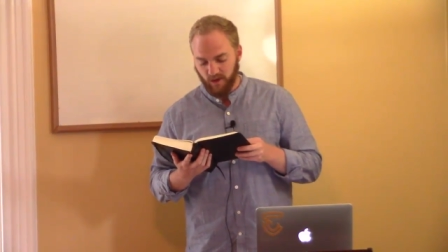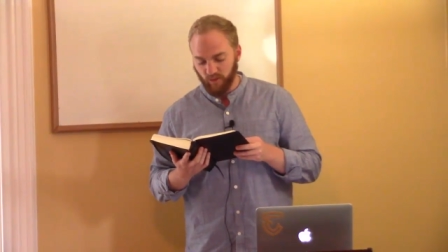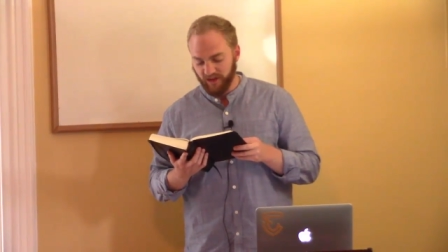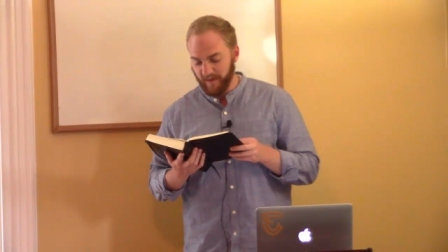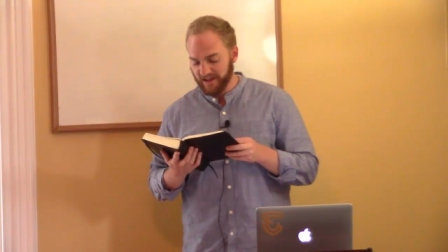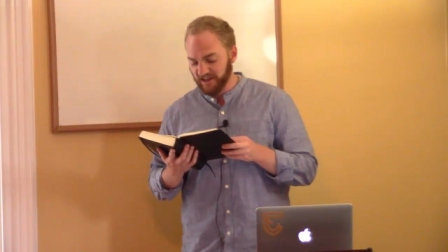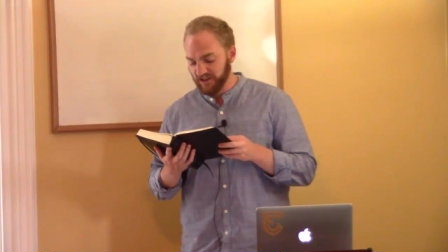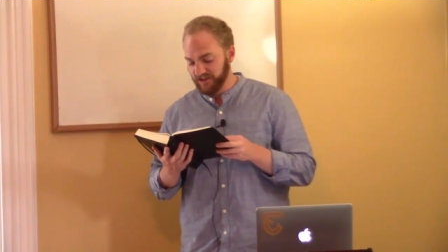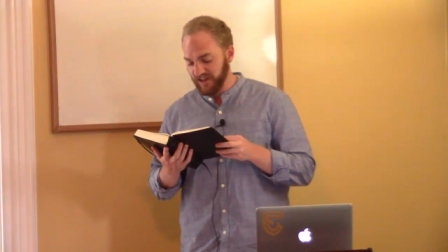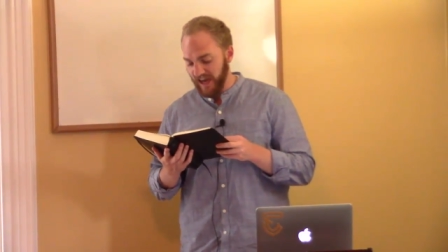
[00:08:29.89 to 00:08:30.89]
When the
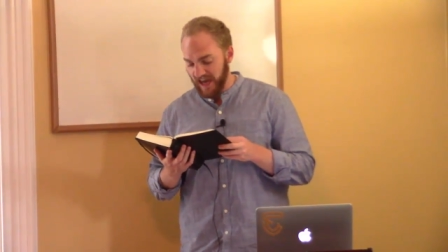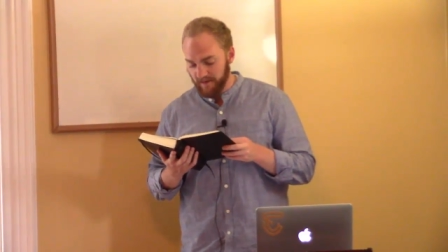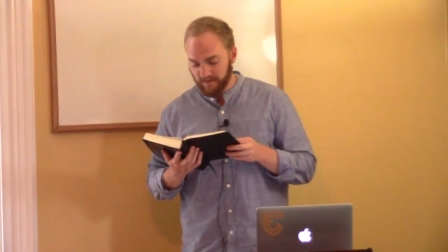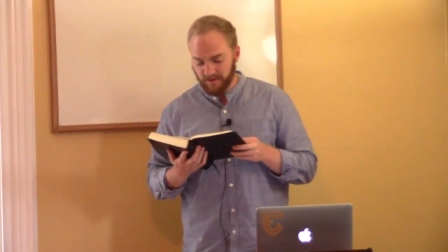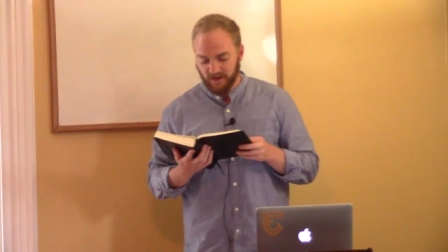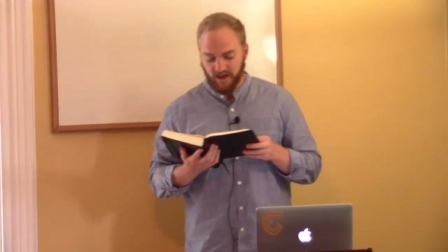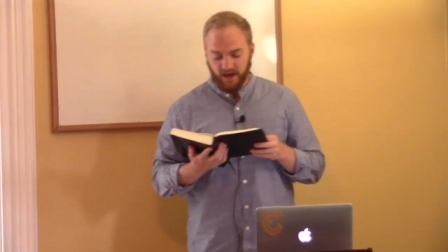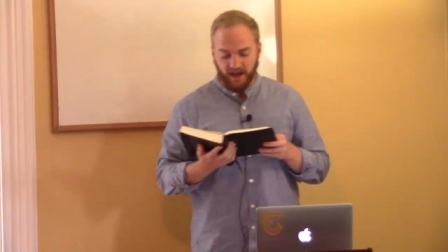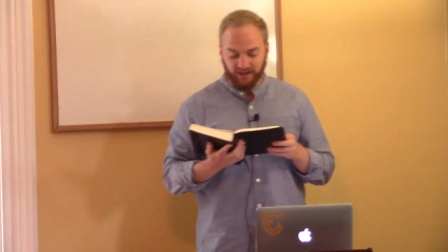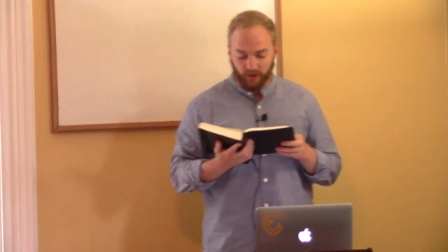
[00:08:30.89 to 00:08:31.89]
messengers came
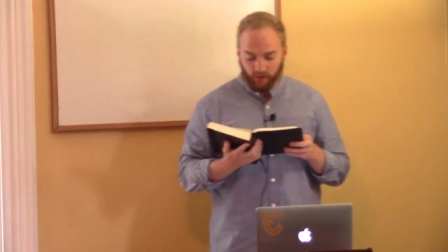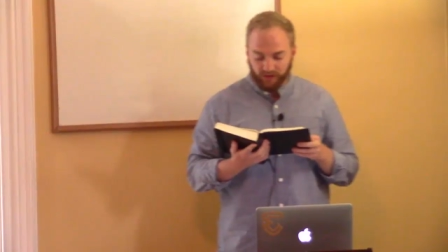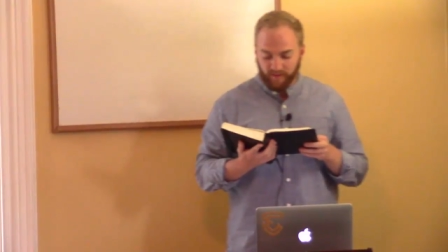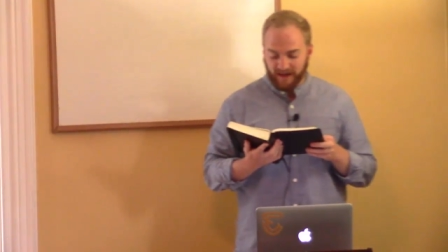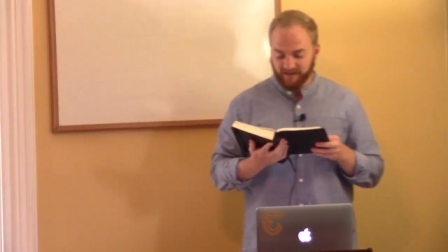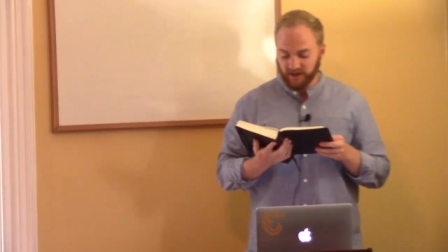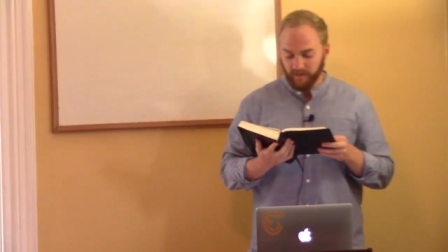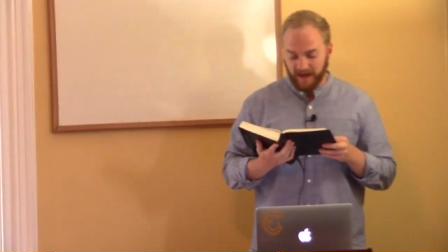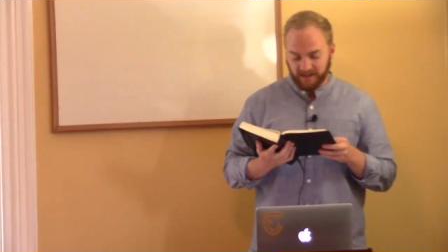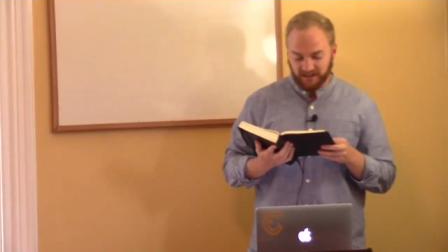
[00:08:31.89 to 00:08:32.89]
and told the men of
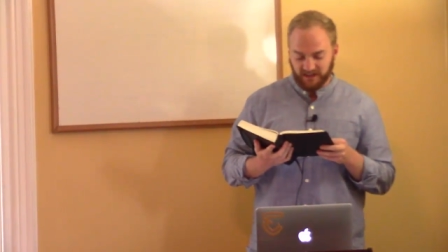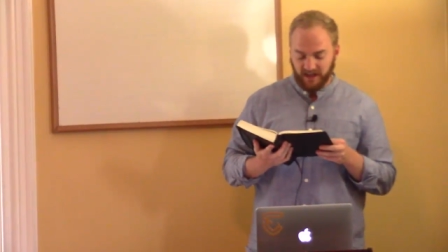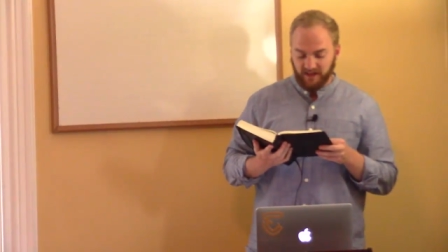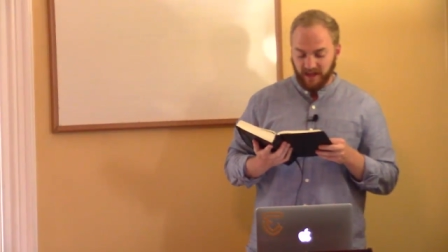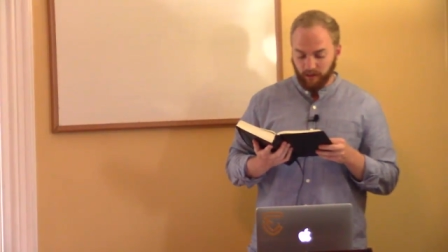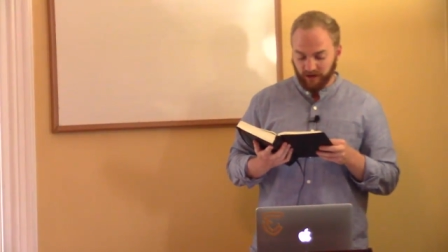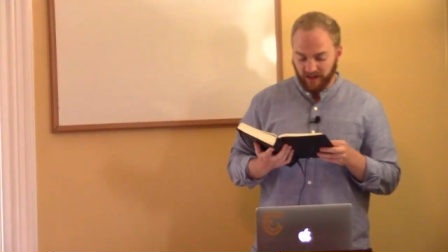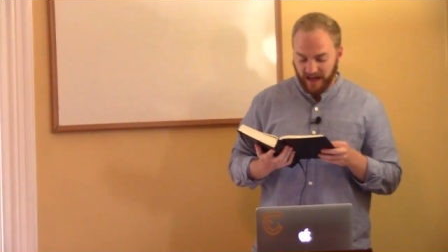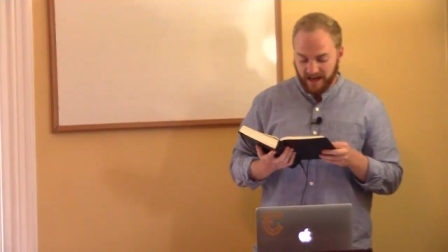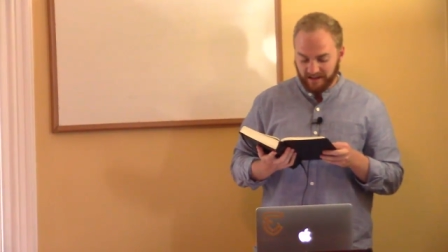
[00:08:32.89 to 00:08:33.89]
Jabesh, they were
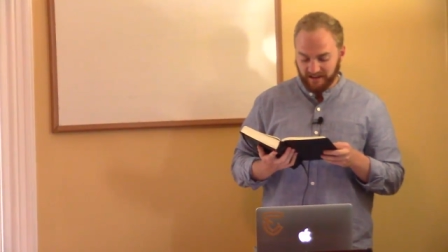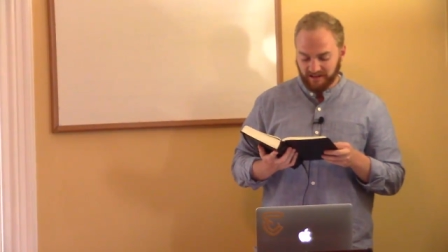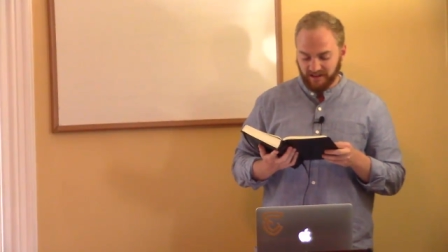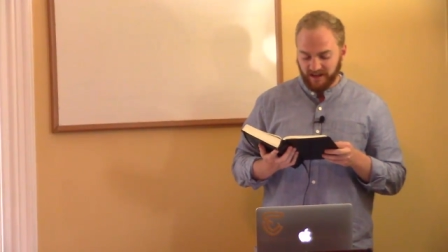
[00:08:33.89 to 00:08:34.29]
glad.